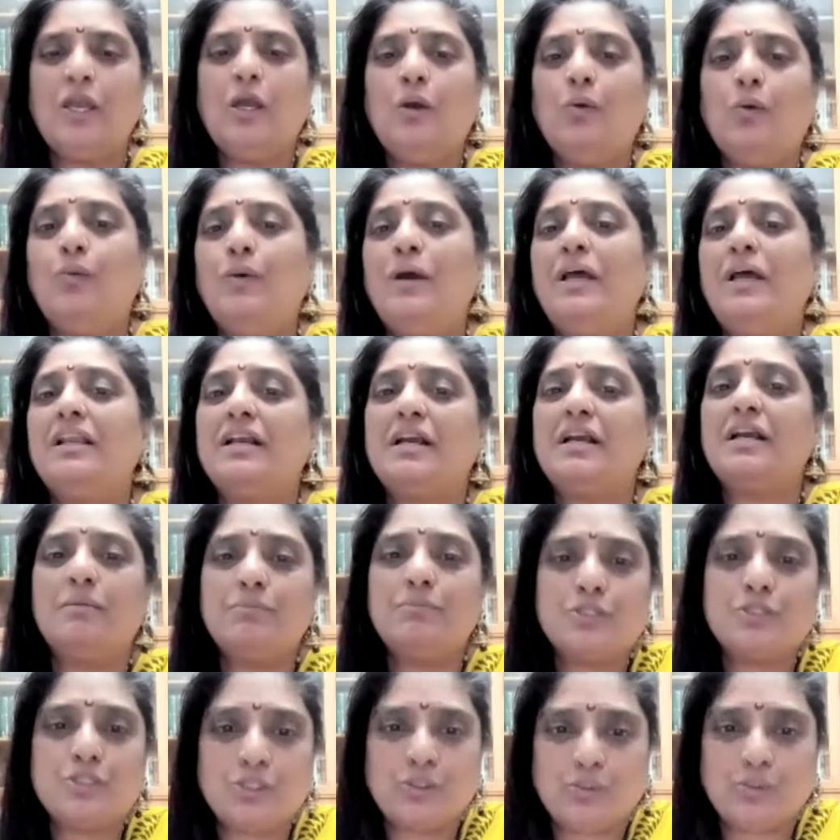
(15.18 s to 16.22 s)

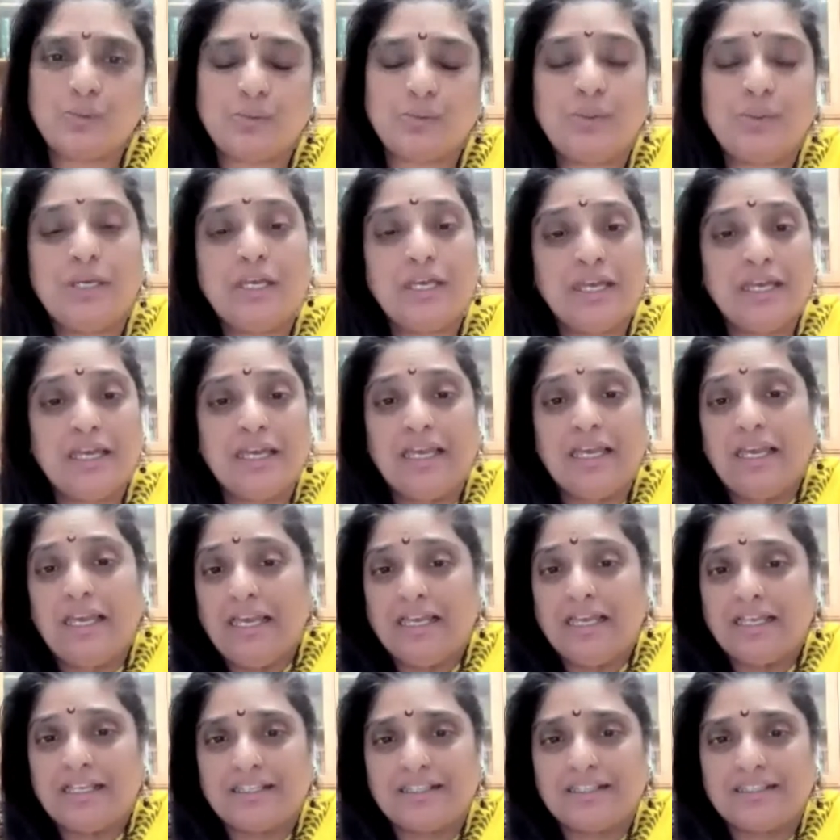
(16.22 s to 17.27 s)
Welcome to
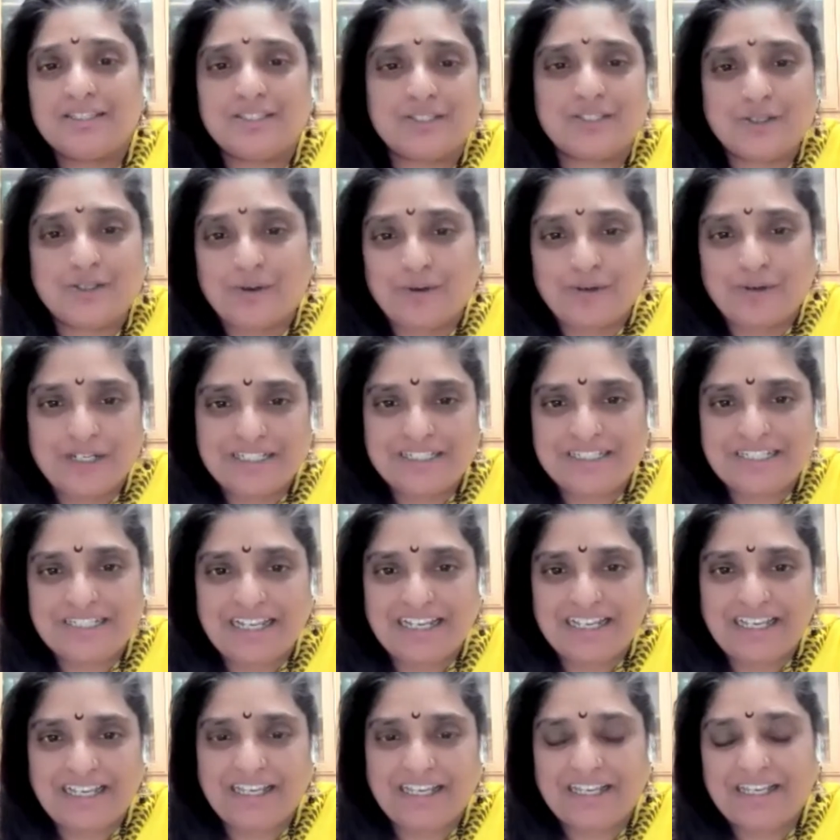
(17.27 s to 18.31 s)
the
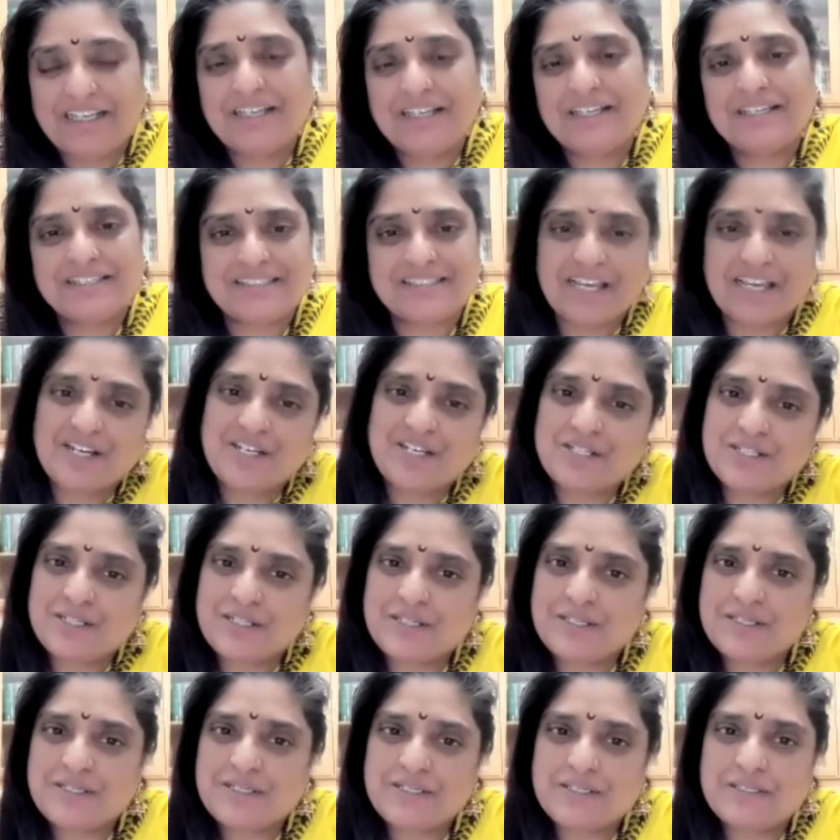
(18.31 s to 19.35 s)
storytelling
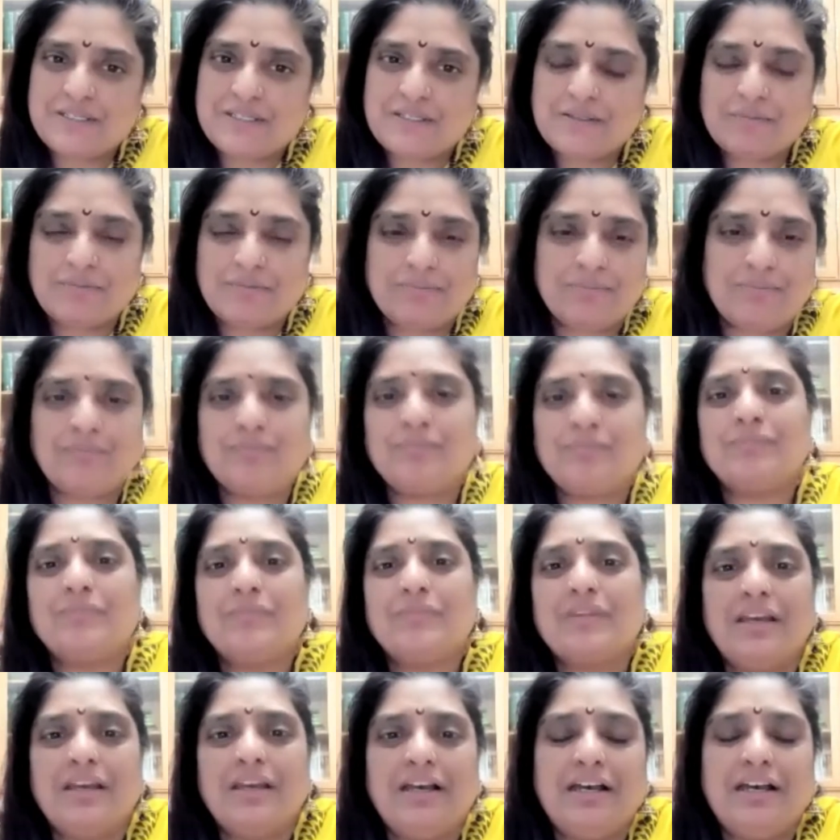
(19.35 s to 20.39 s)
sessions
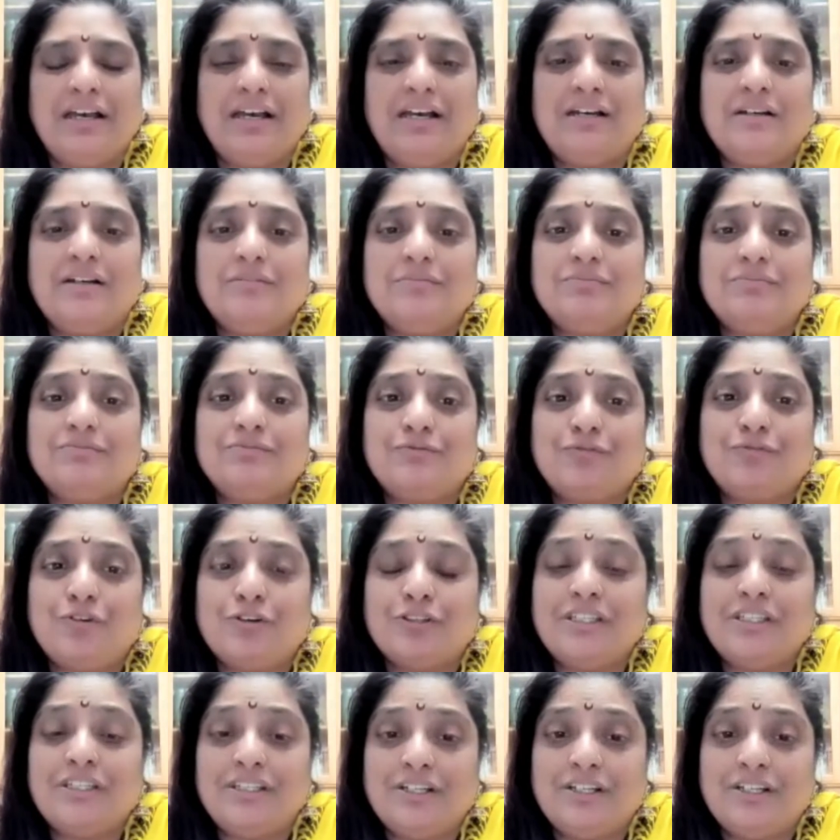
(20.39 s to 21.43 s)
for
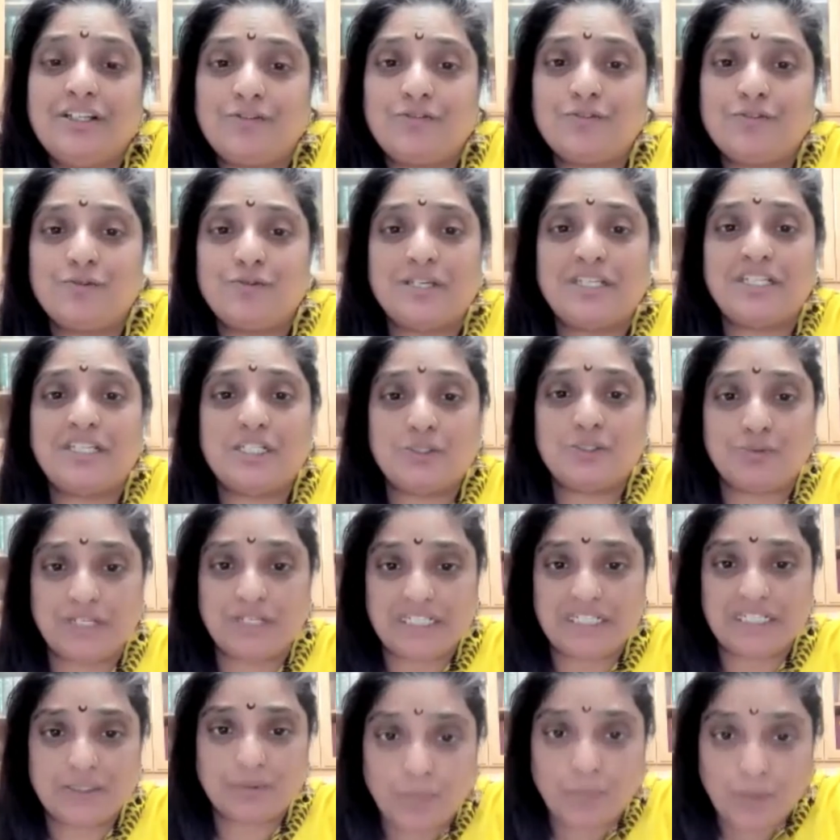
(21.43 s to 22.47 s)
the year of
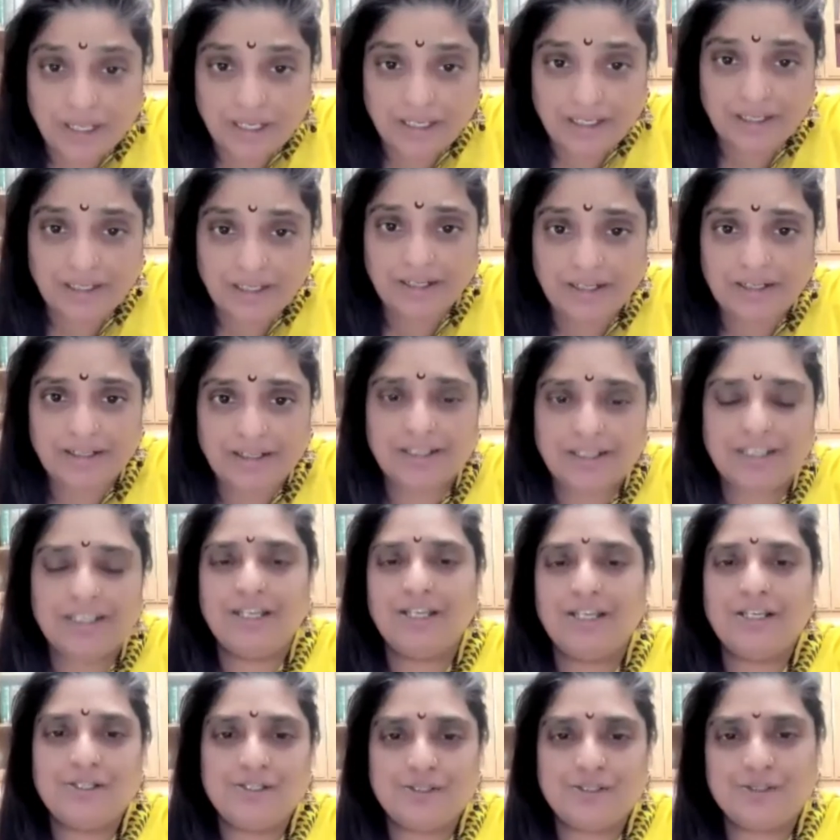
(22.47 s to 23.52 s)
2021
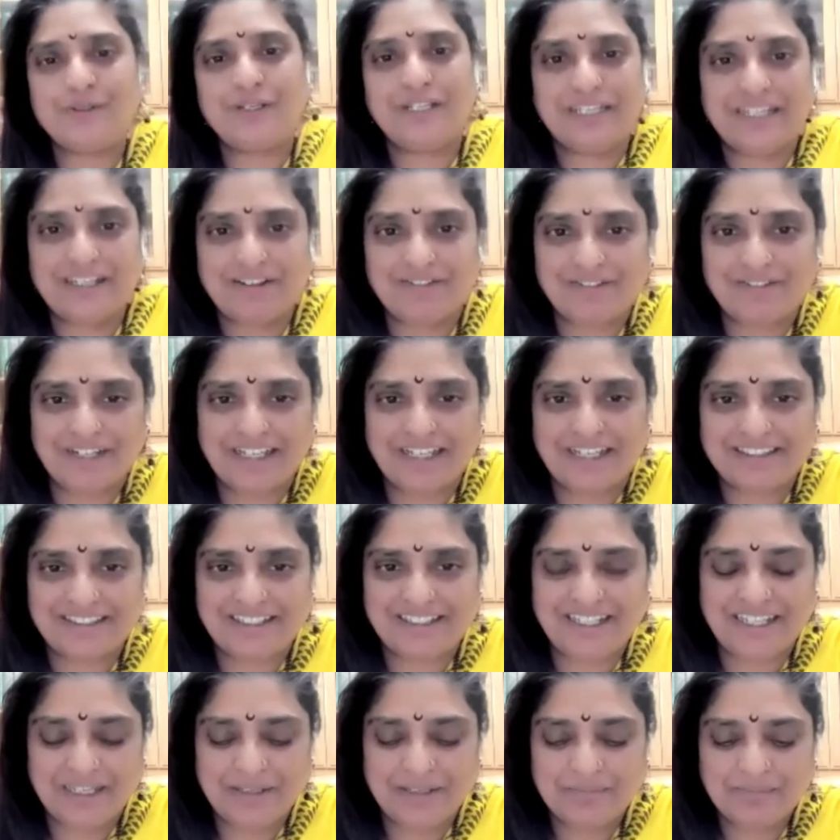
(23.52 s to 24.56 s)
during
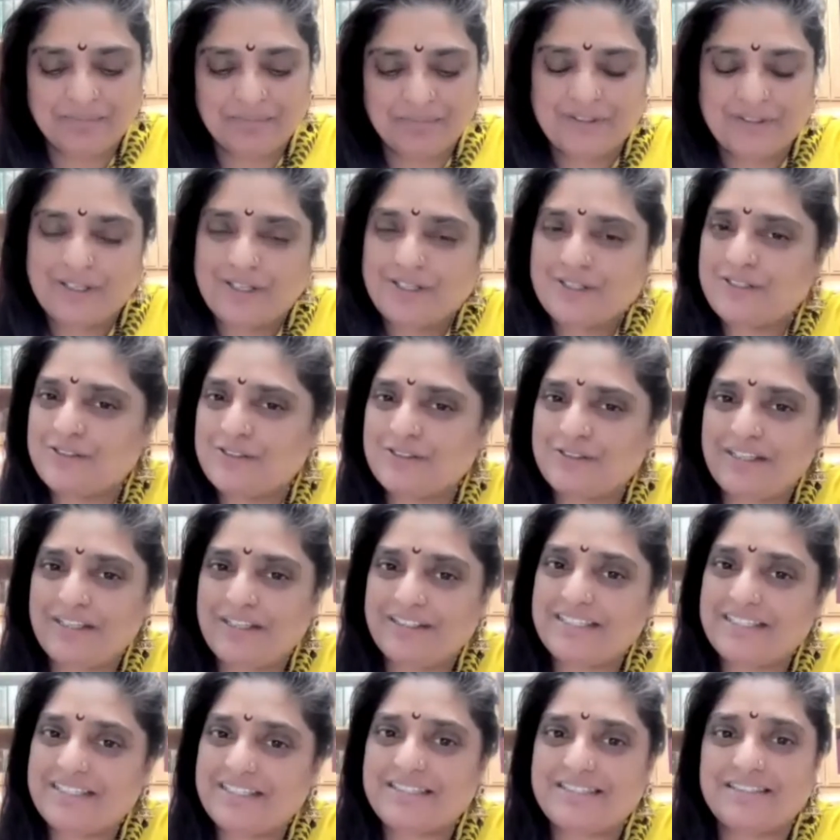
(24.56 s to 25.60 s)
Navrathri. Today,
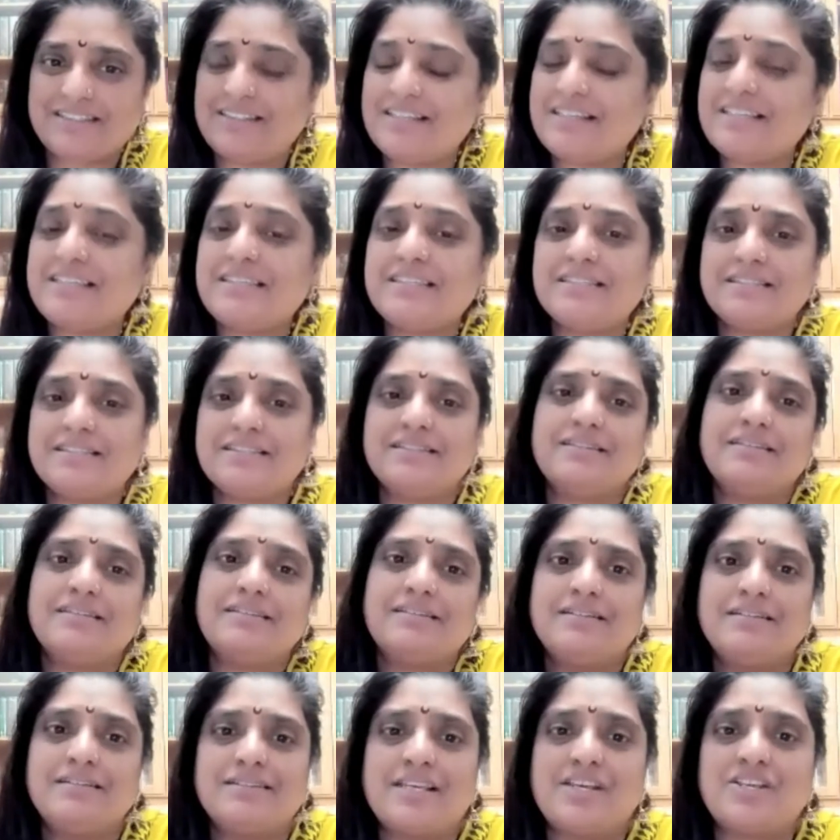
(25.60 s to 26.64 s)
this
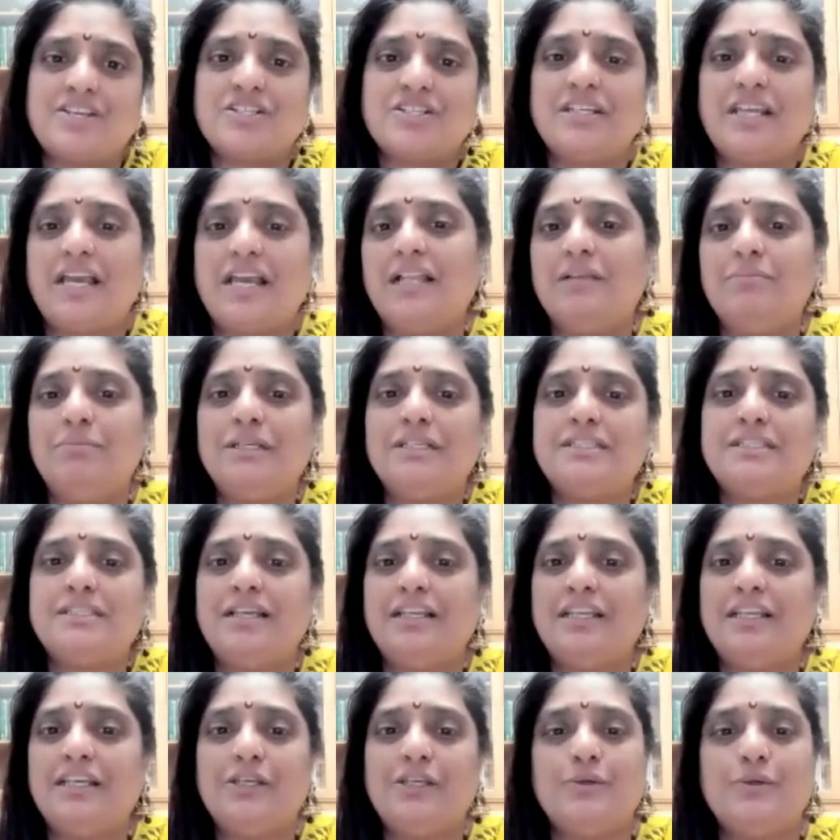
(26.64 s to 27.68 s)
session, I'll be
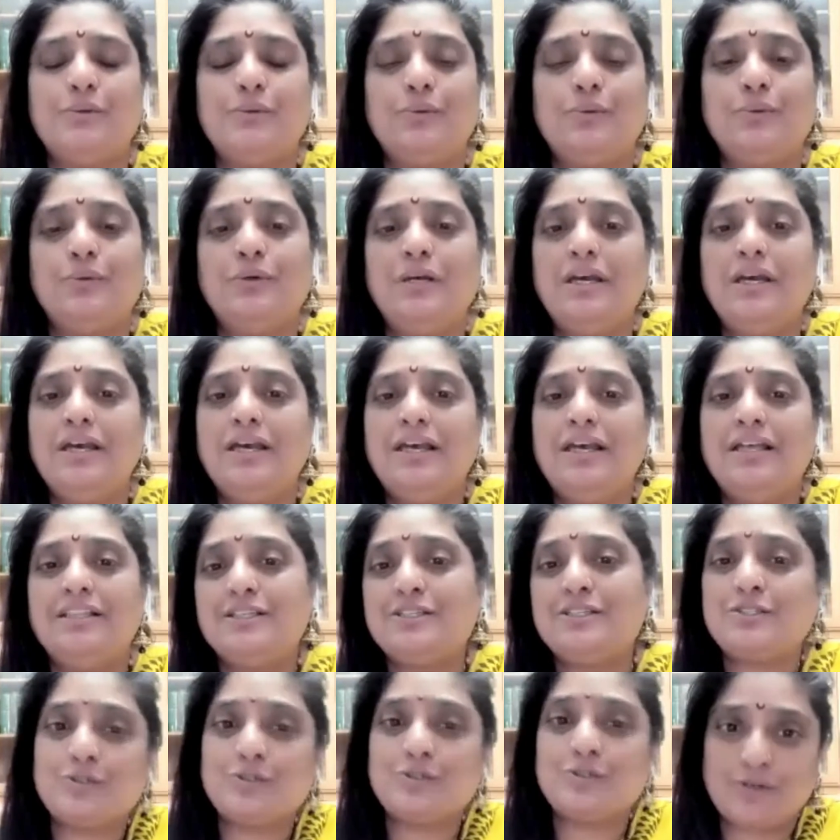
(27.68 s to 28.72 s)
telling you
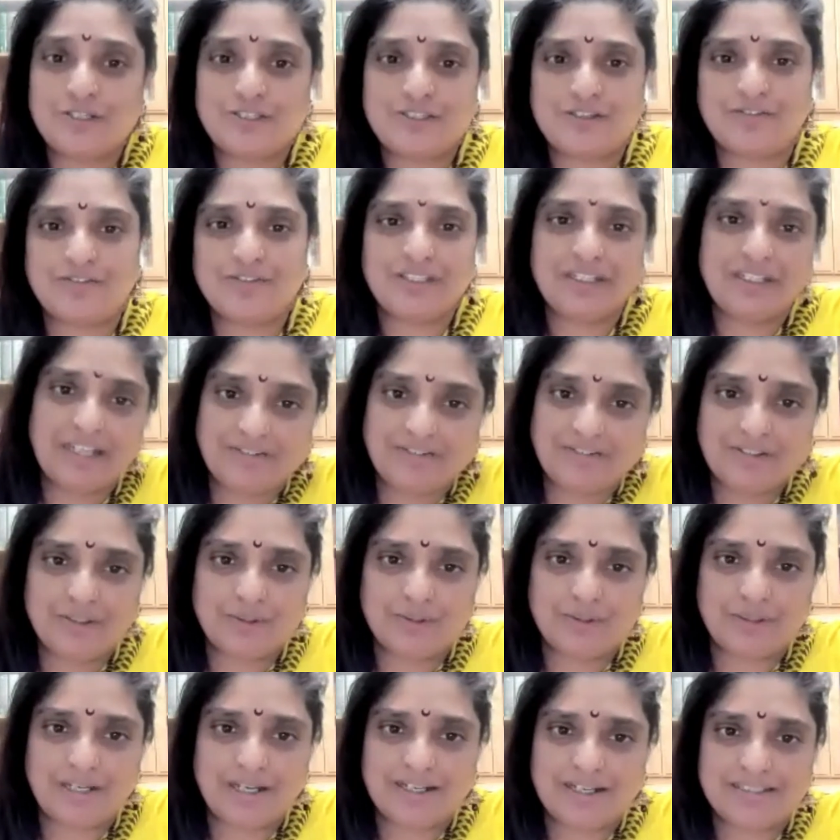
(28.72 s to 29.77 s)
the stories of the
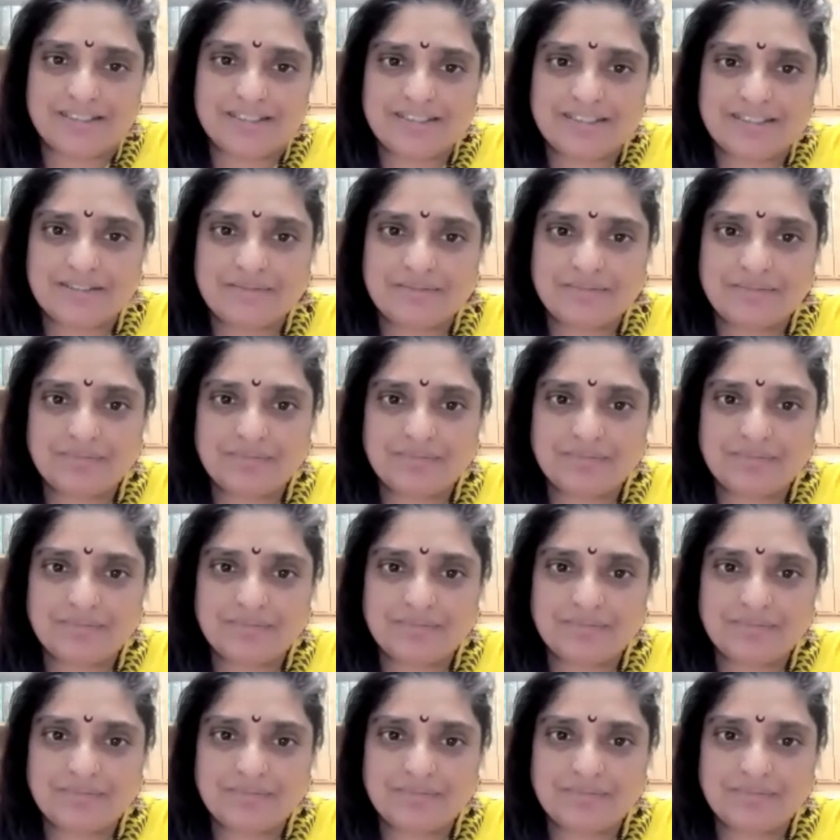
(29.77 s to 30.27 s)
Navadurgas.